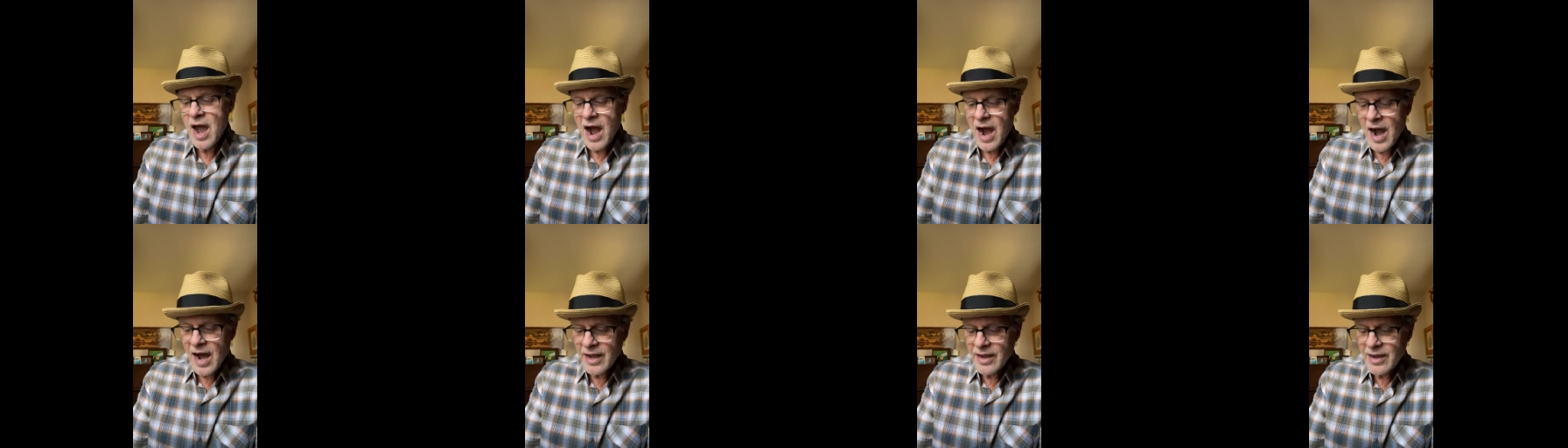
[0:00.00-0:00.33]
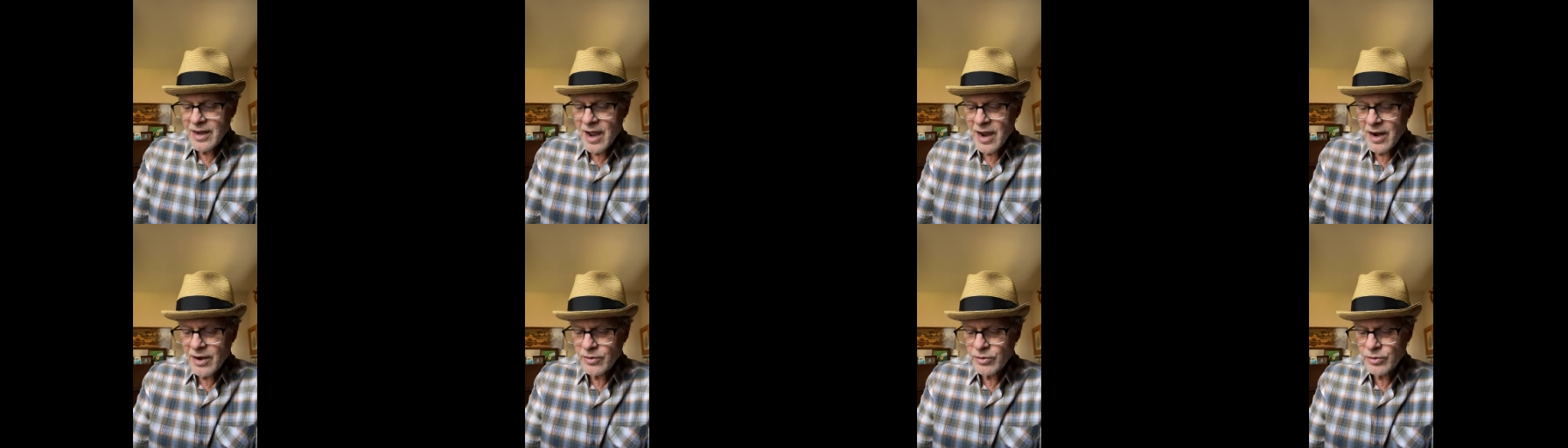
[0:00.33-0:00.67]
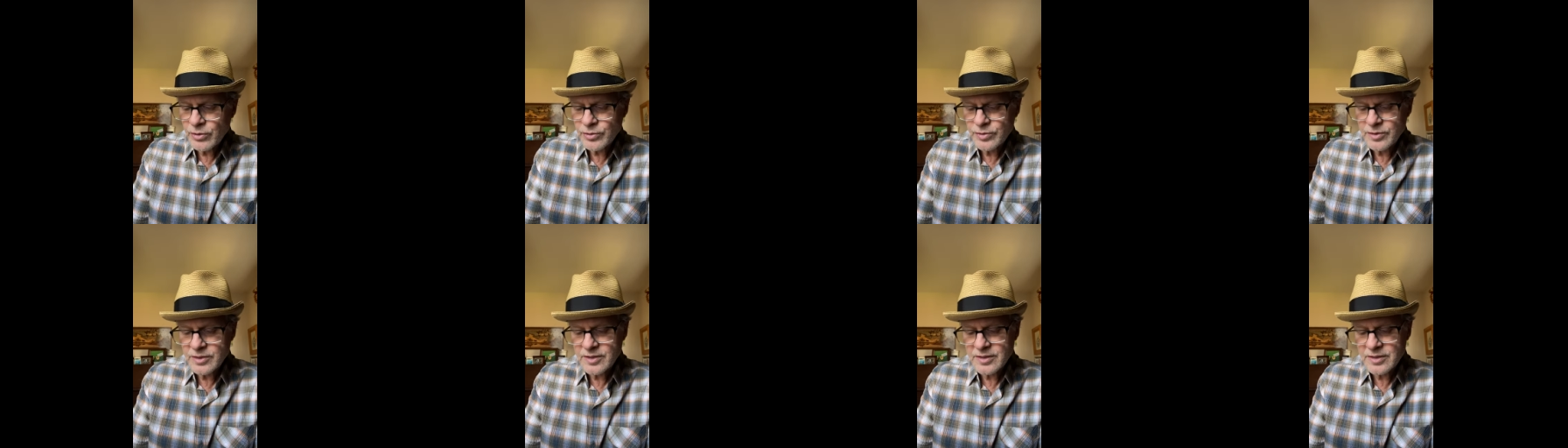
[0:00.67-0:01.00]
I
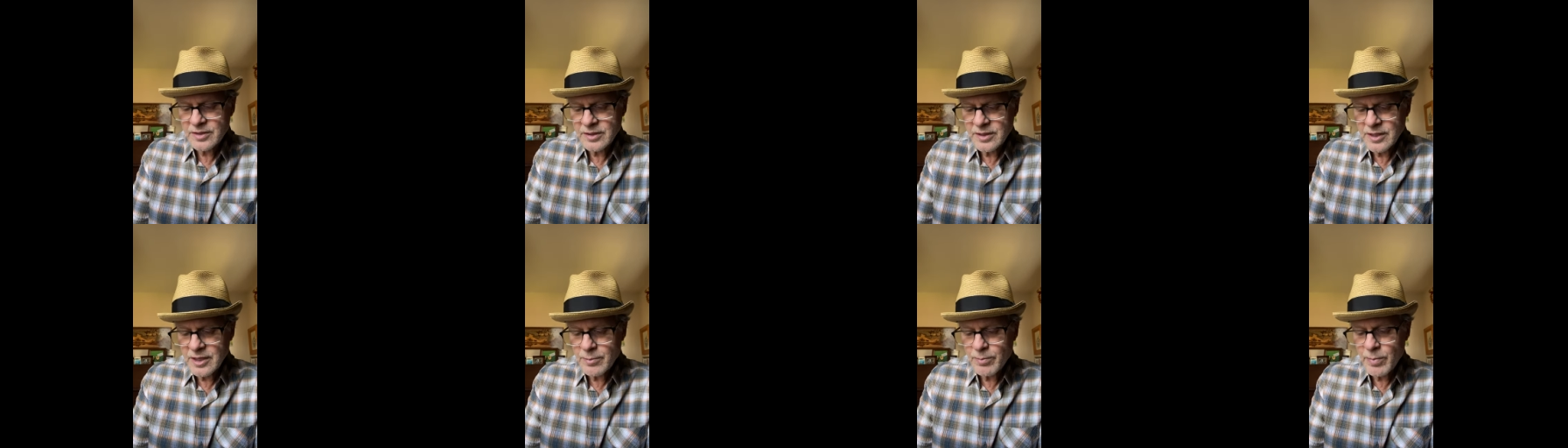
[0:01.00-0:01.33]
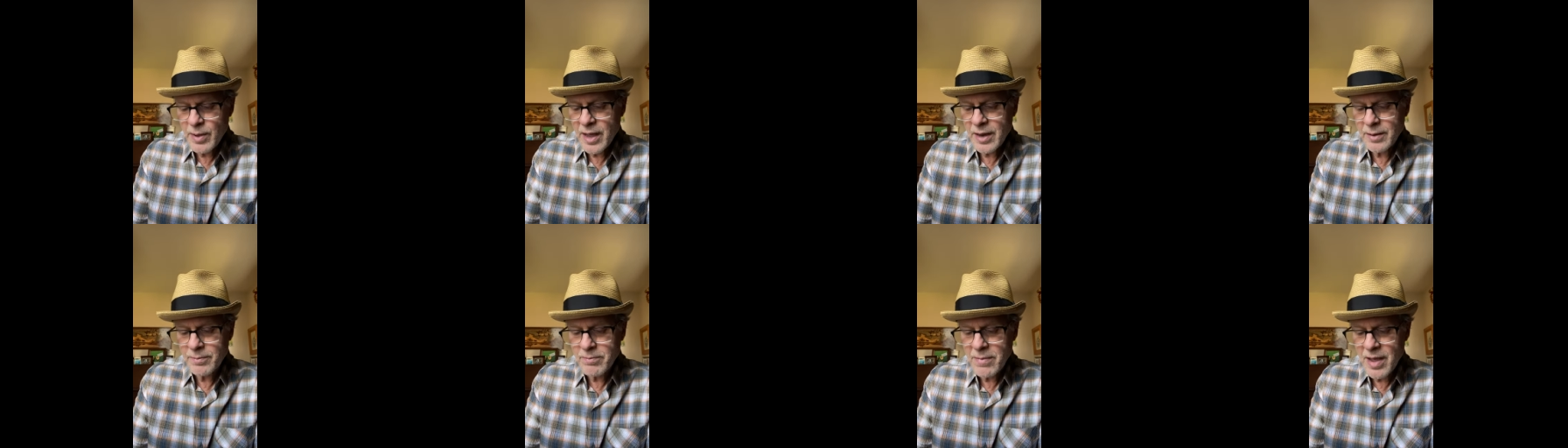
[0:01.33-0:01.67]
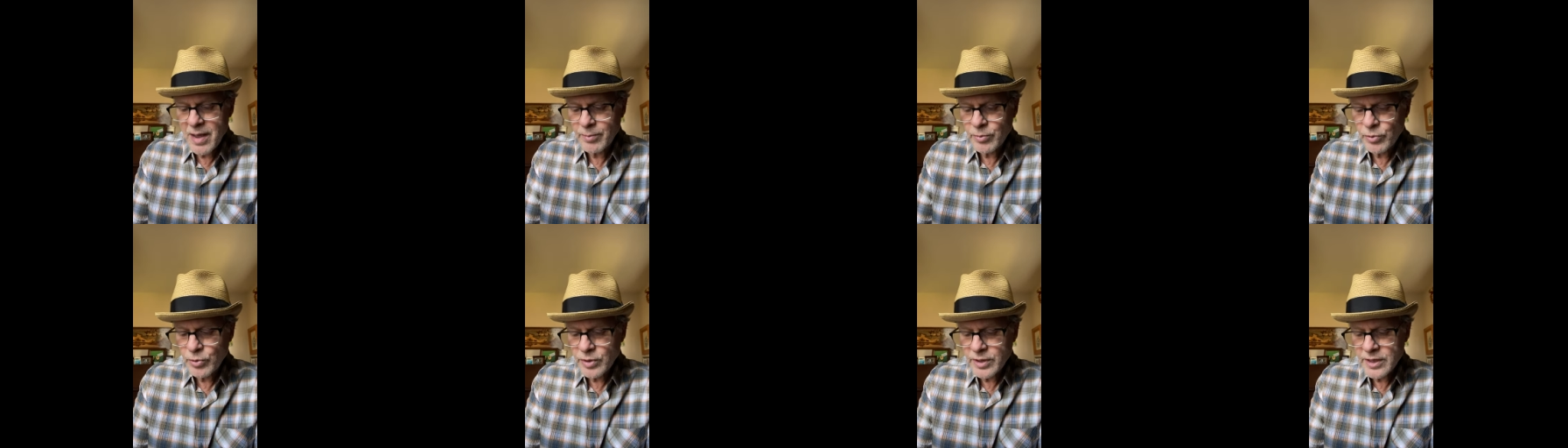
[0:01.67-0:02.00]
harrowed sleep and
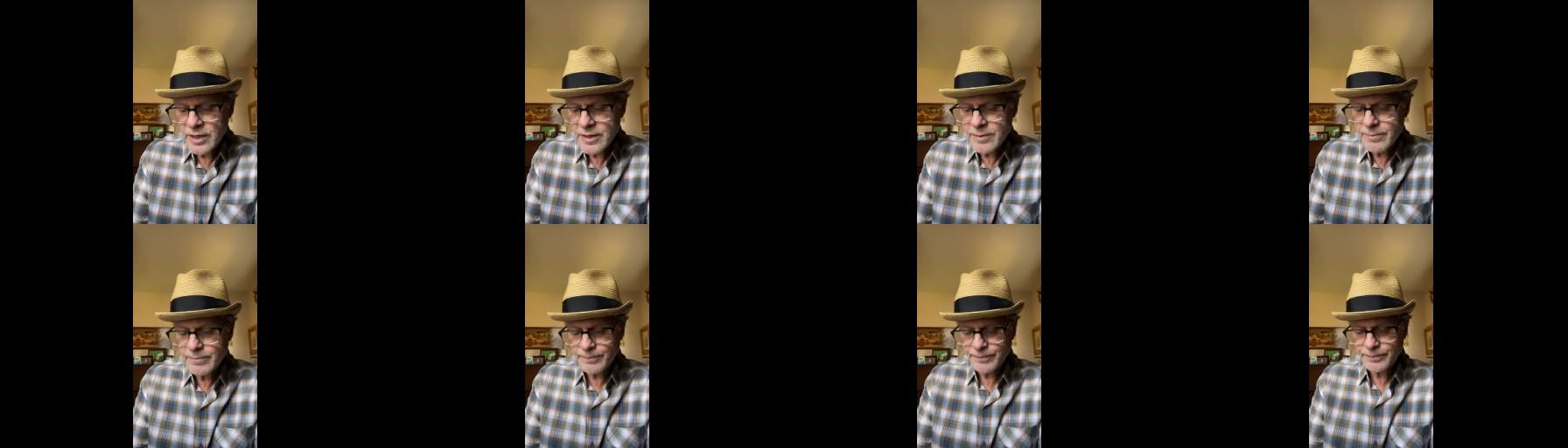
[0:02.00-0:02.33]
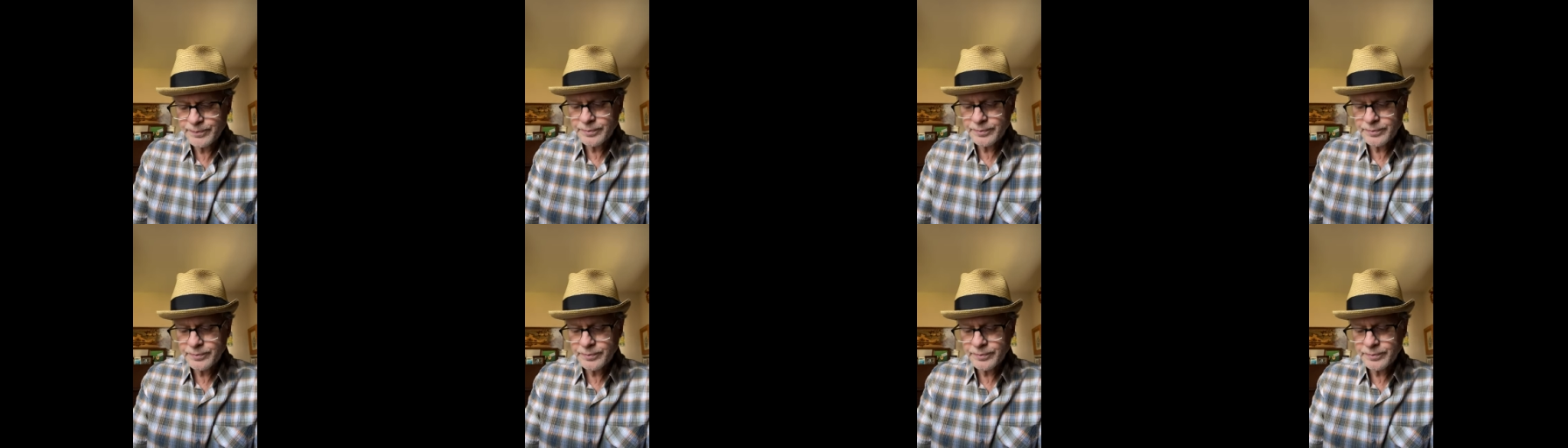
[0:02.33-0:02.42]
memory,